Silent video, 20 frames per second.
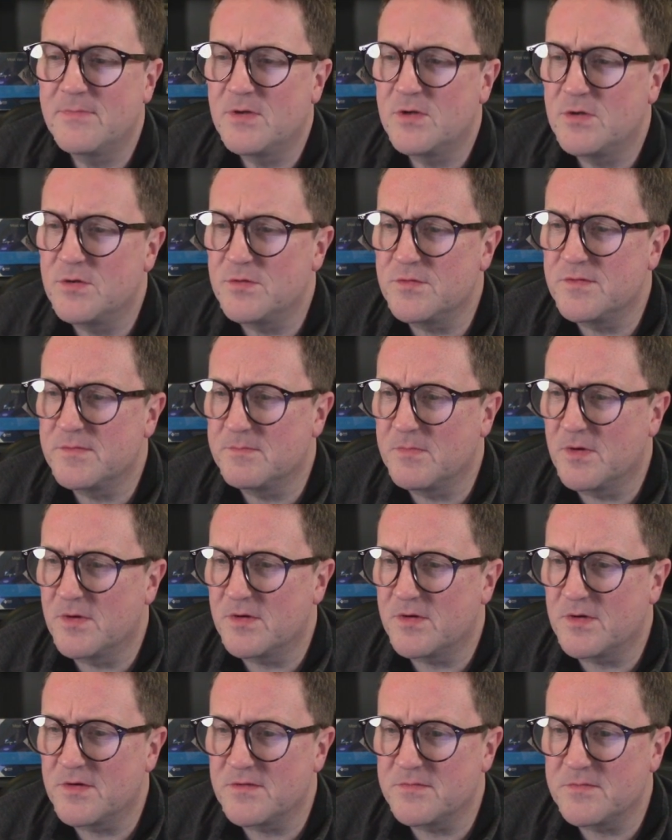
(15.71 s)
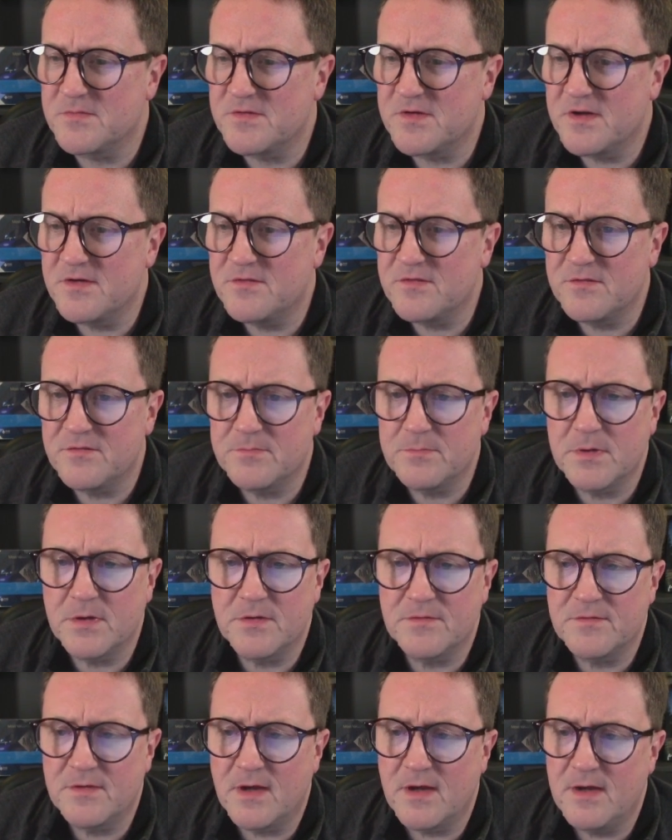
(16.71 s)
do some more customization
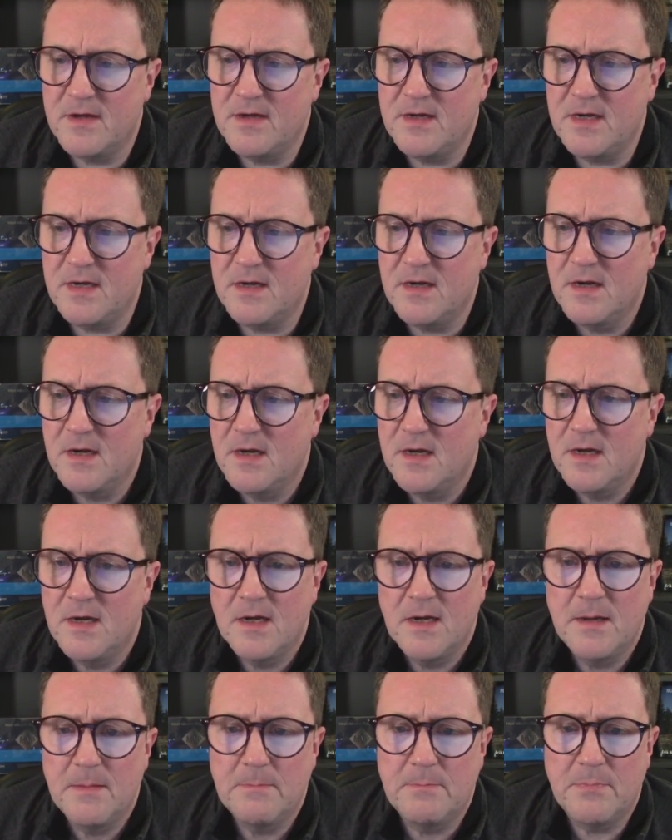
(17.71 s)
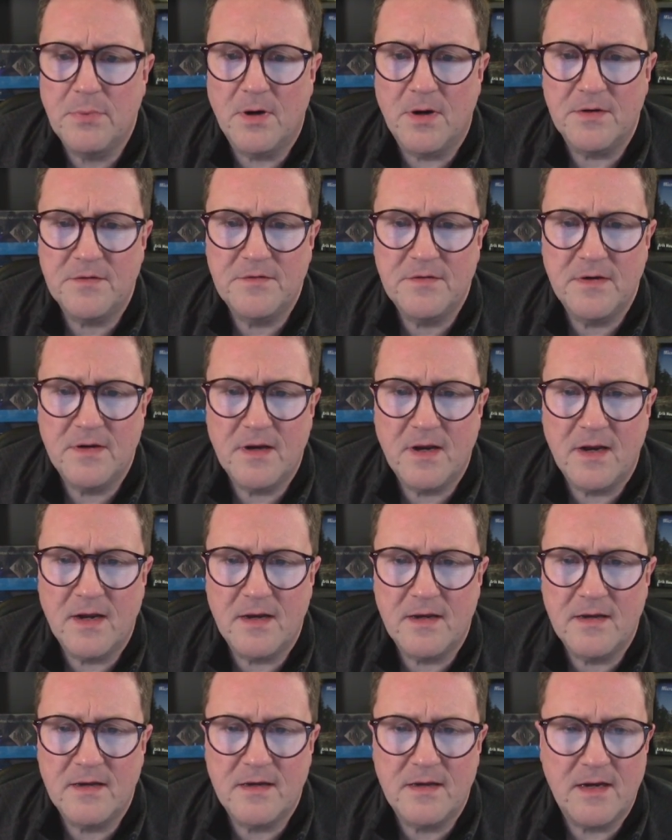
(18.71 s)
because I need budget
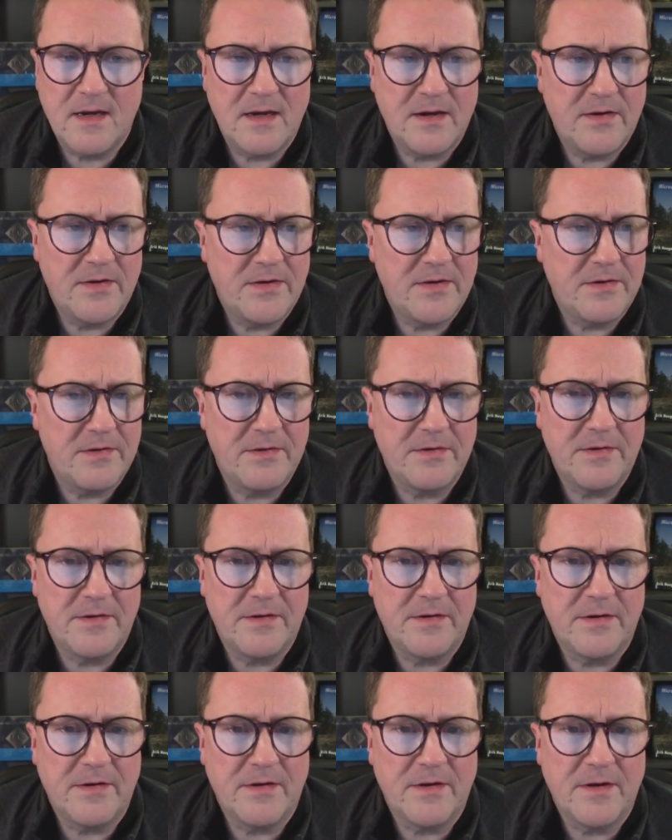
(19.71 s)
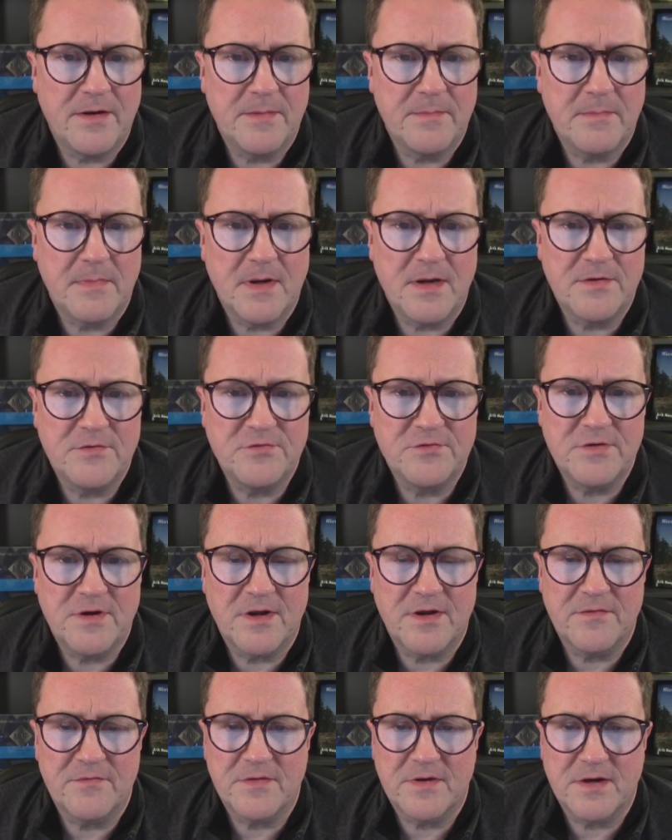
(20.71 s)
at date here on my chart
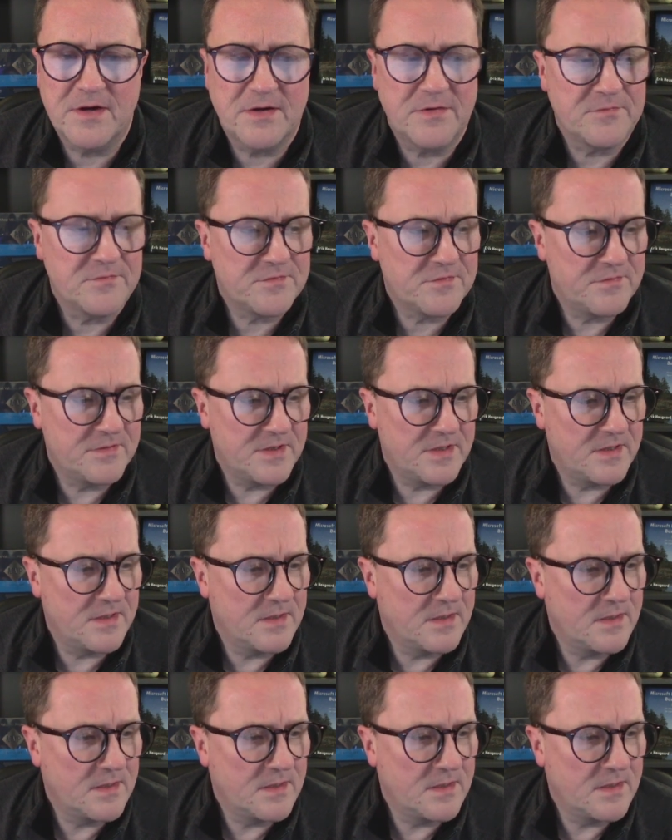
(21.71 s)
of account screen.